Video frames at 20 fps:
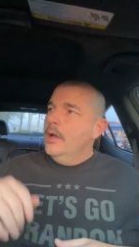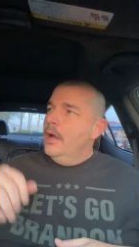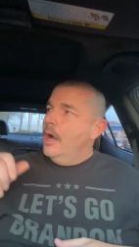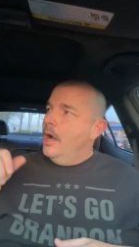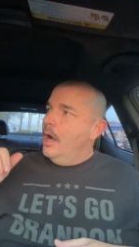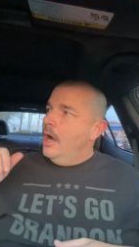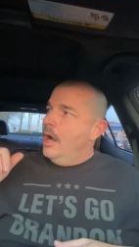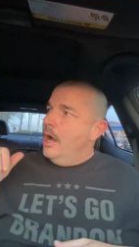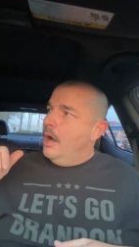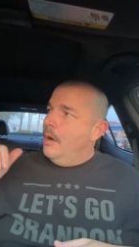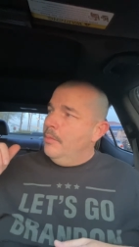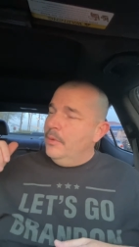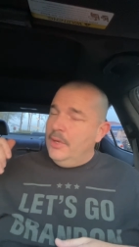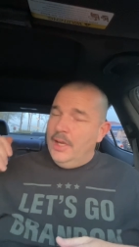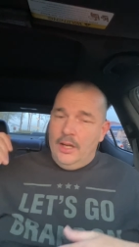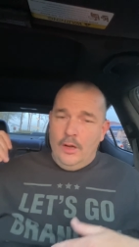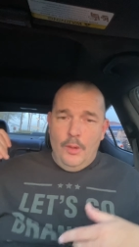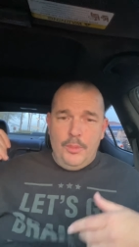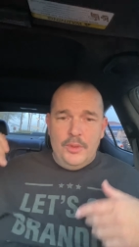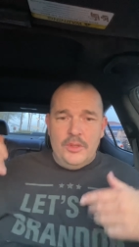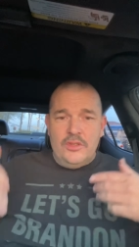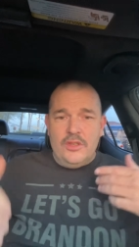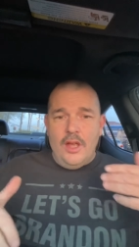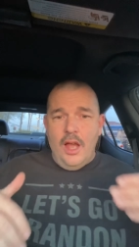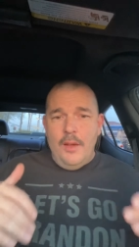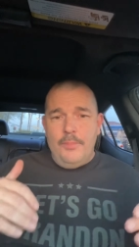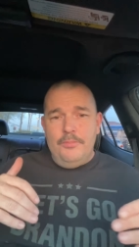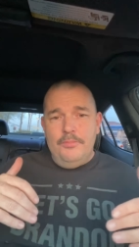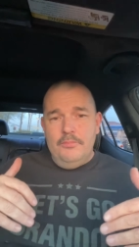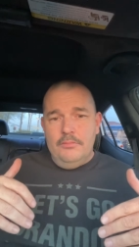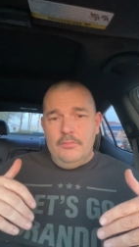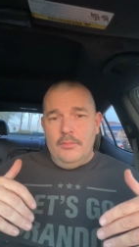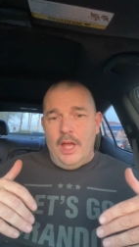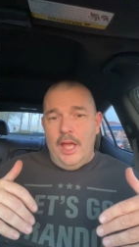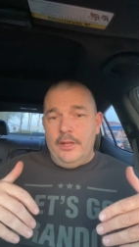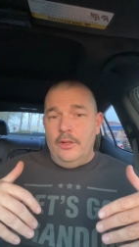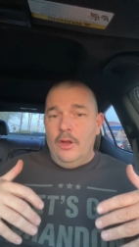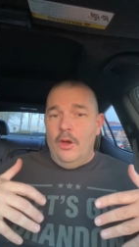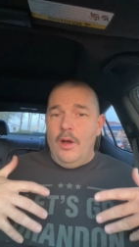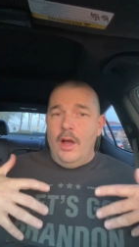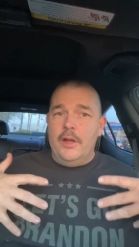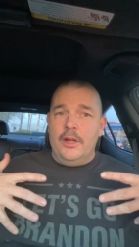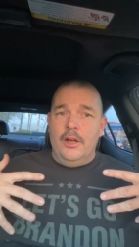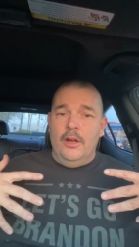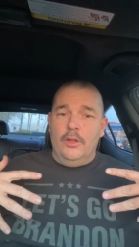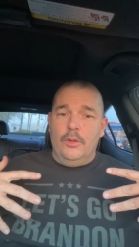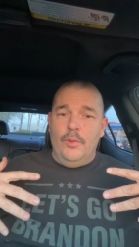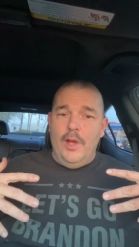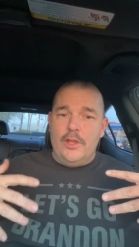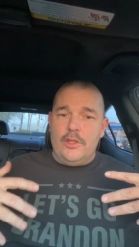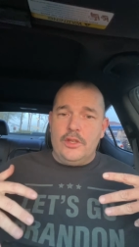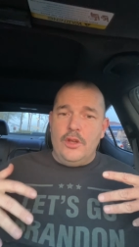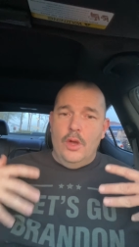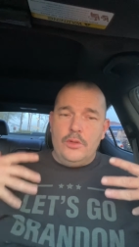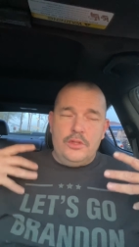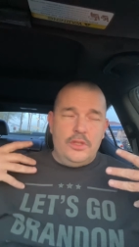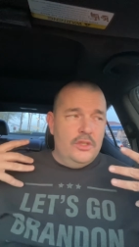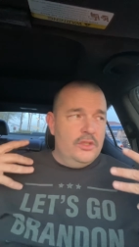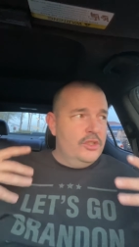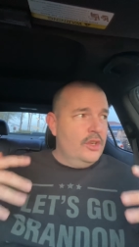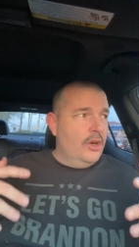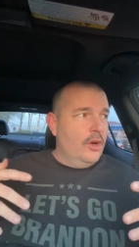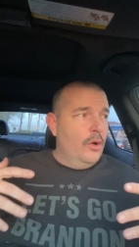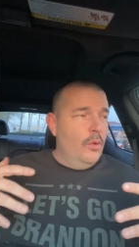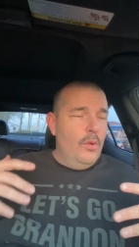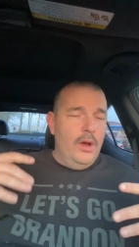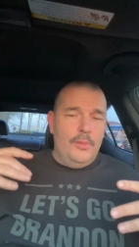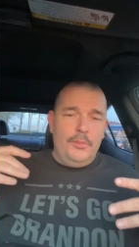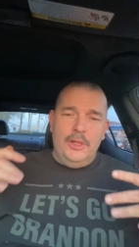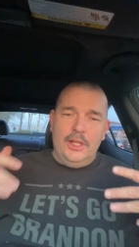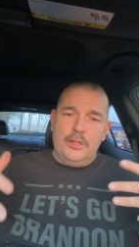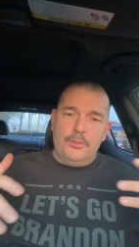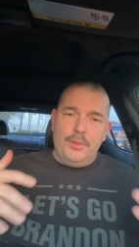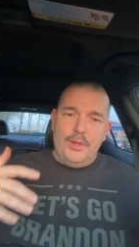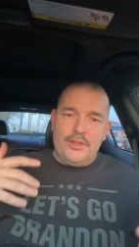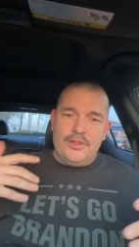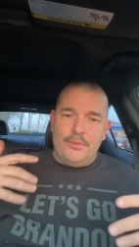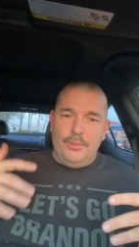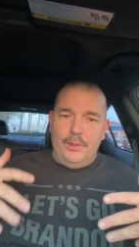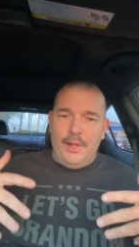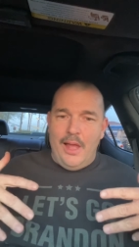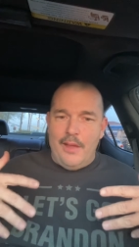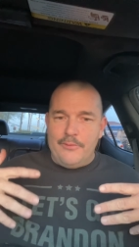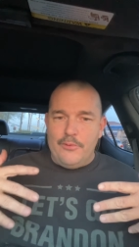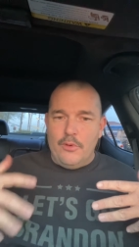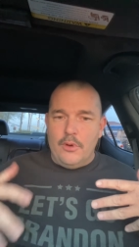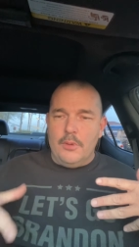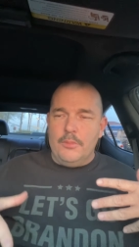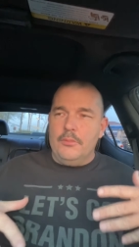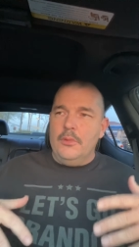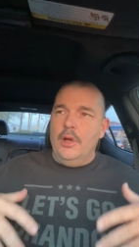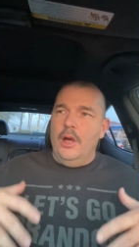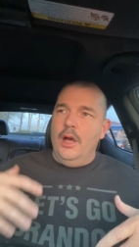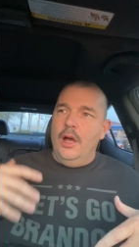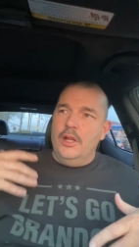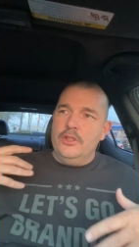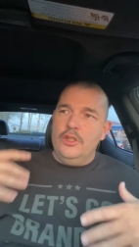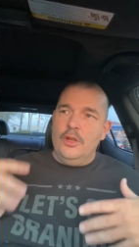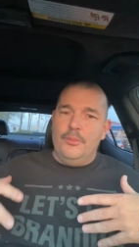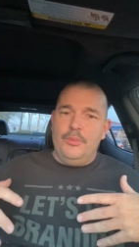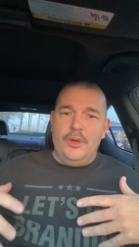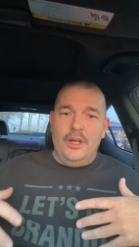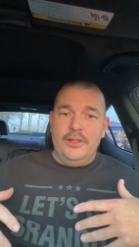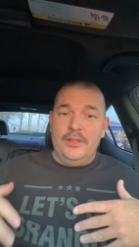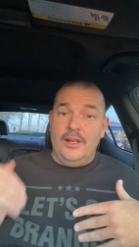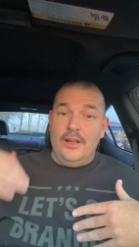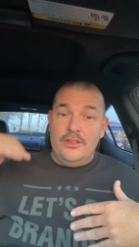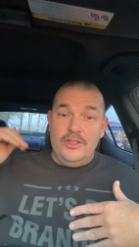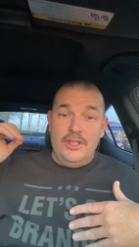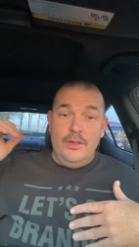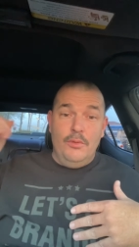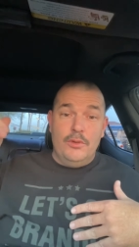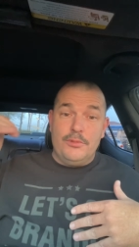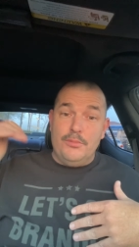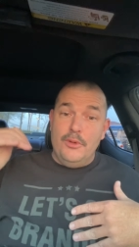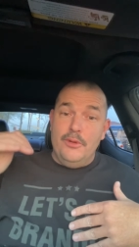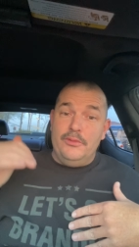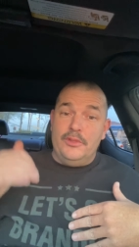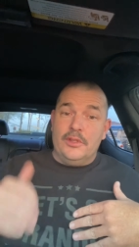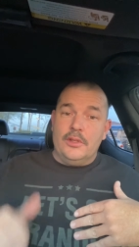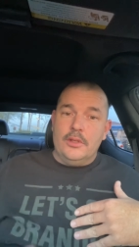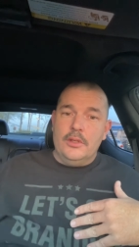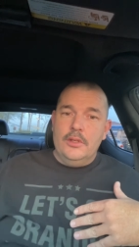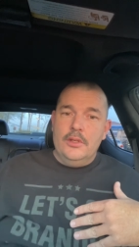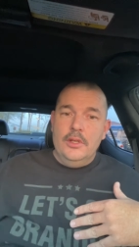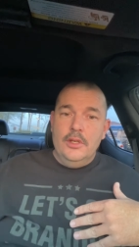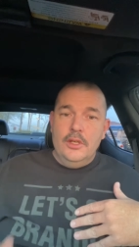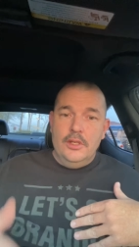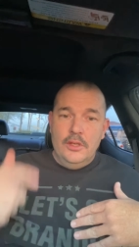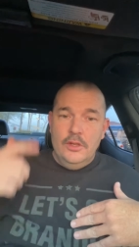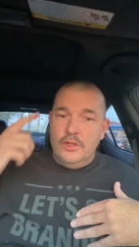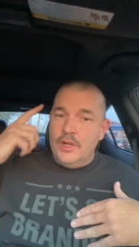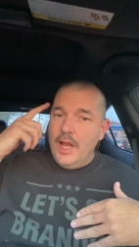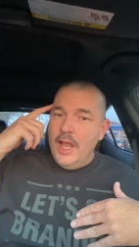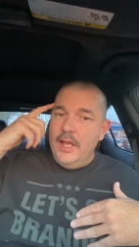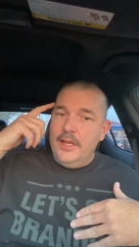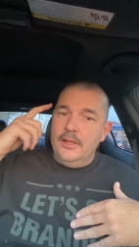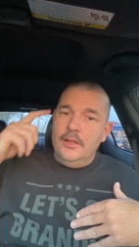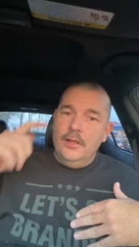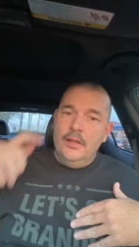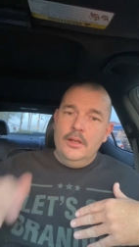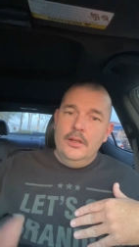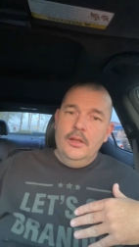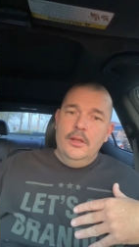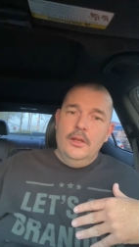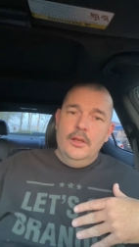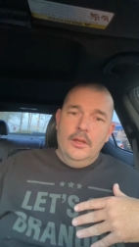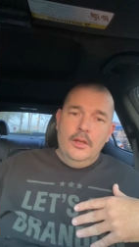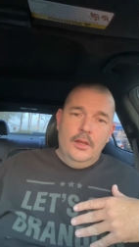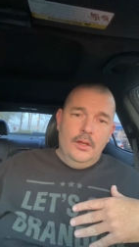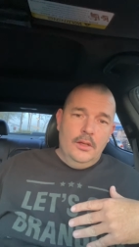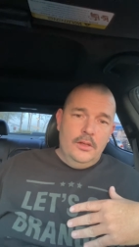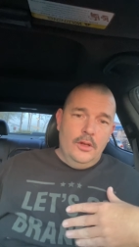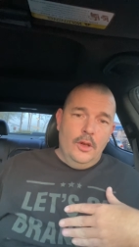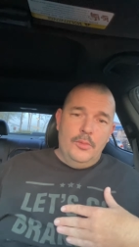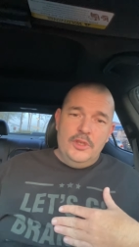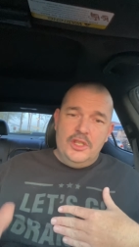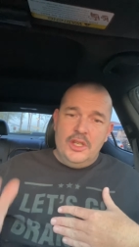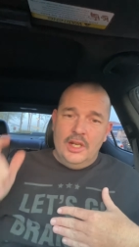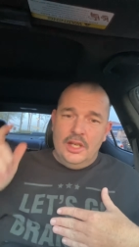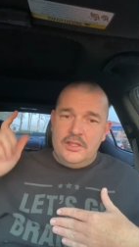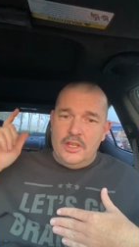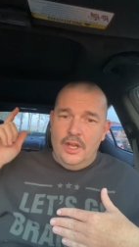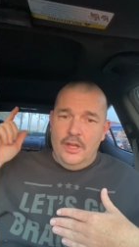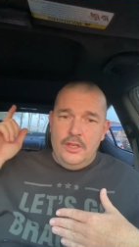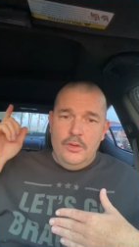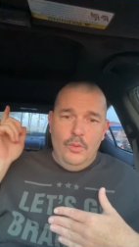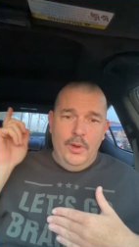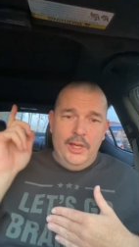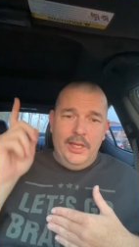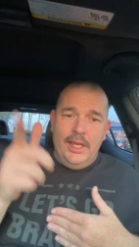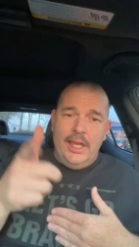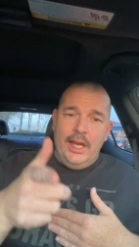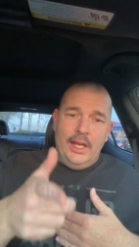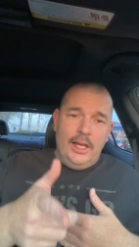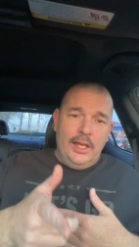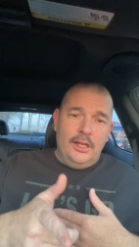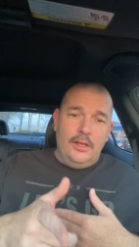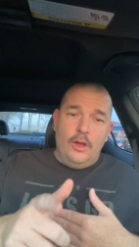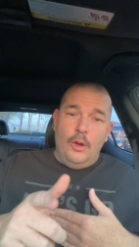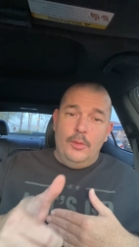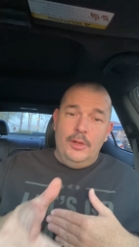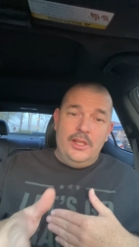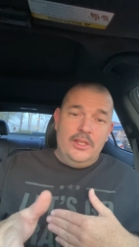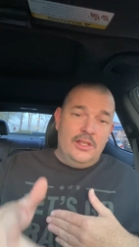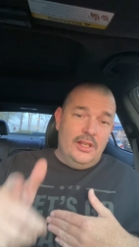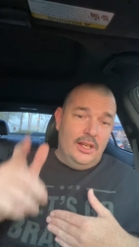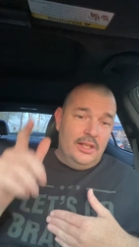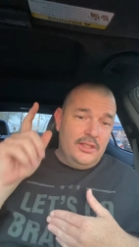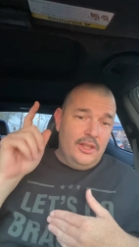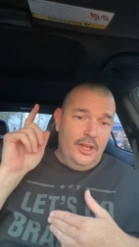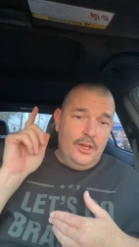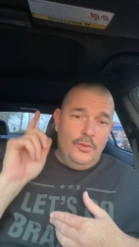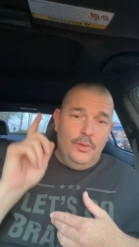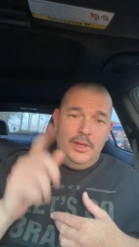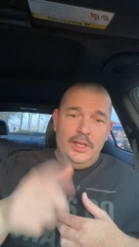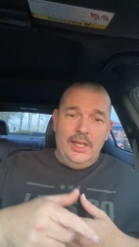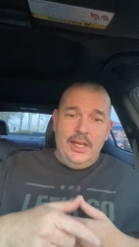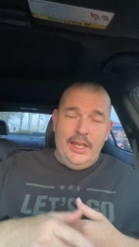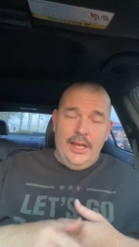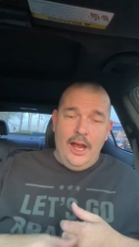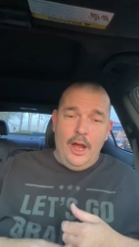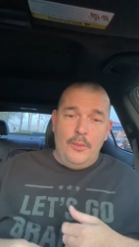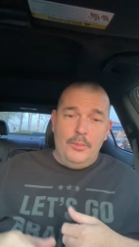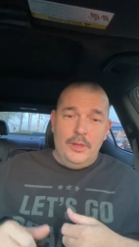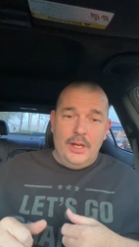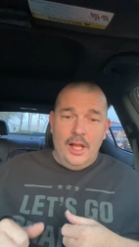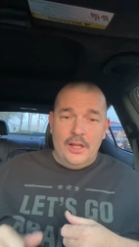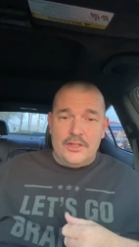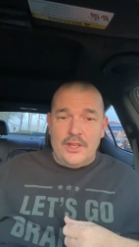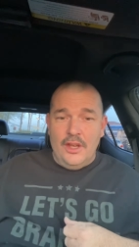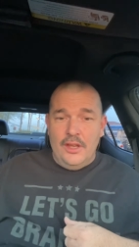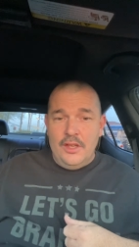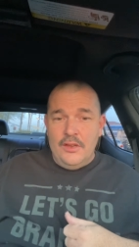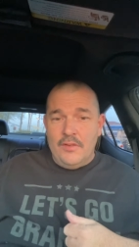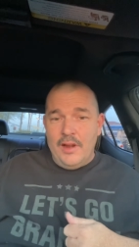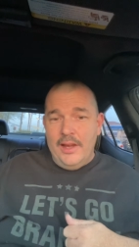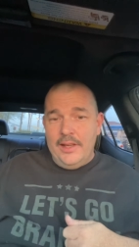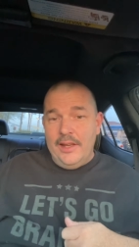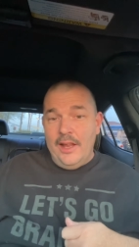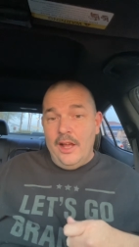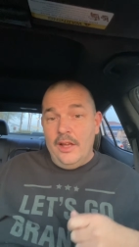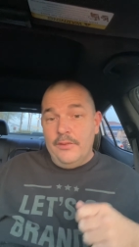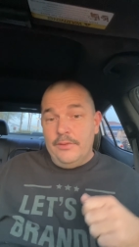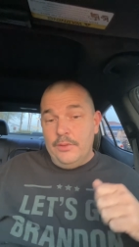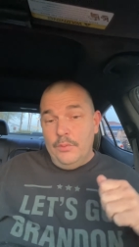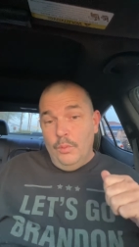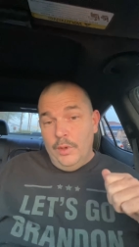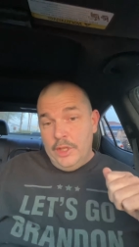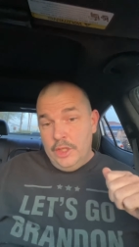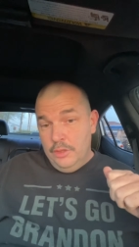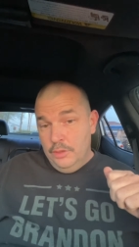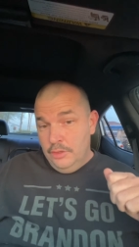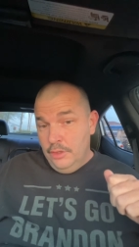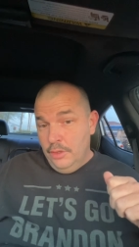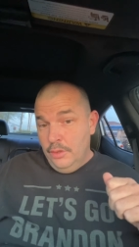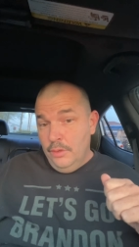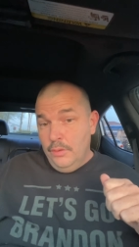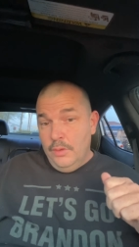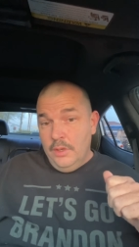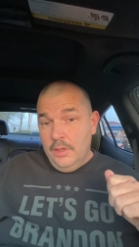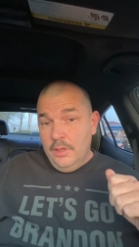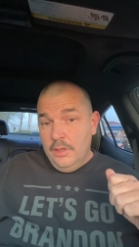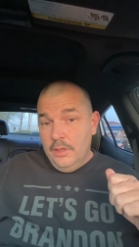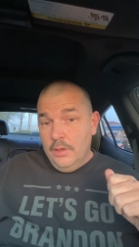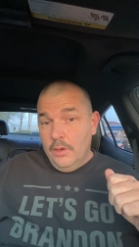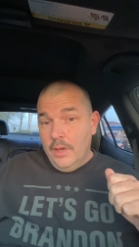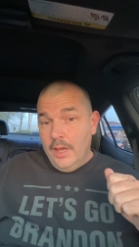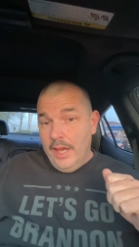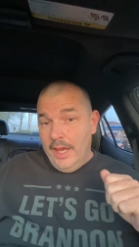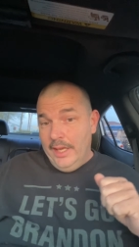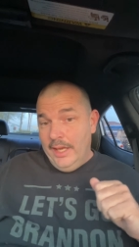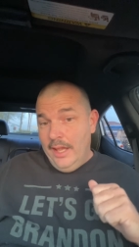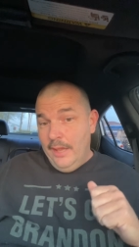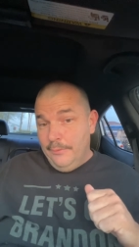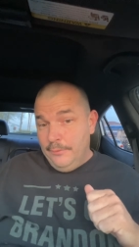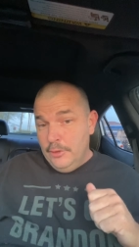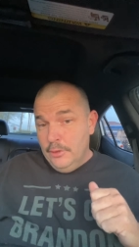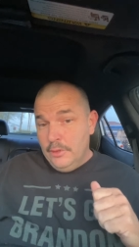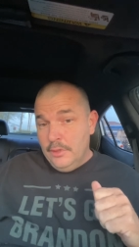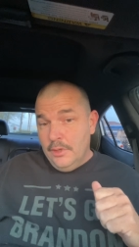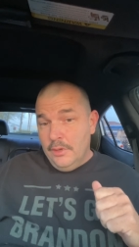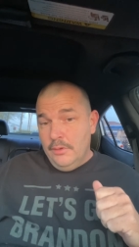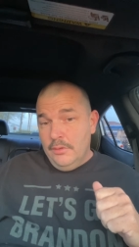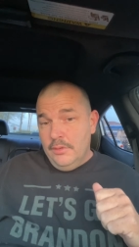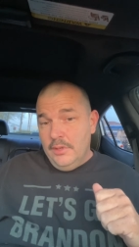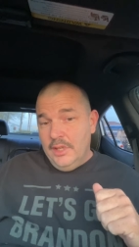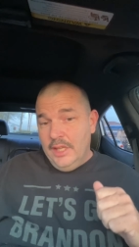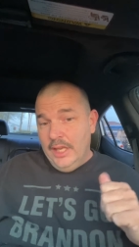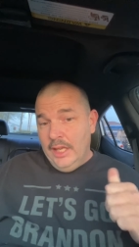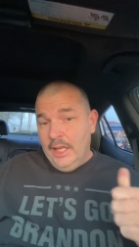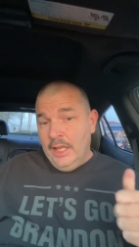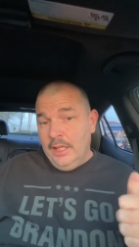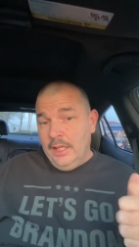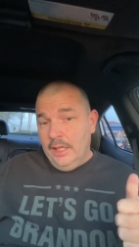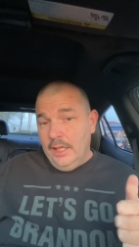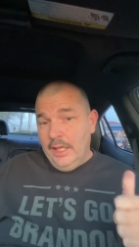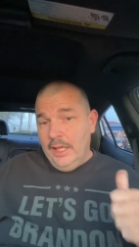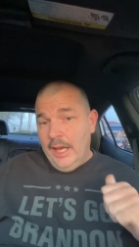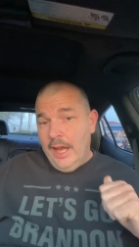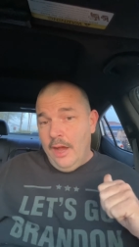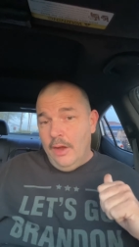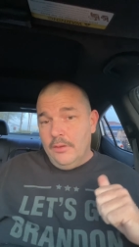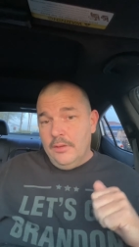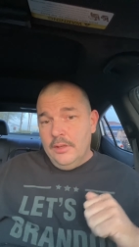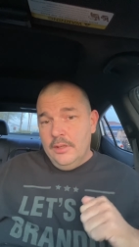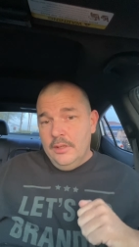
Um, when it opens up, I know out here on the West Coast it's zero one, but it depends on platform. Uh, jump on there, see what's moving. Use your head. Nobody's going to tell you when to get in. Nobody's going to tell you when to get out. But I'll tell you right now, if you, when you do, and if you do, get in, get out.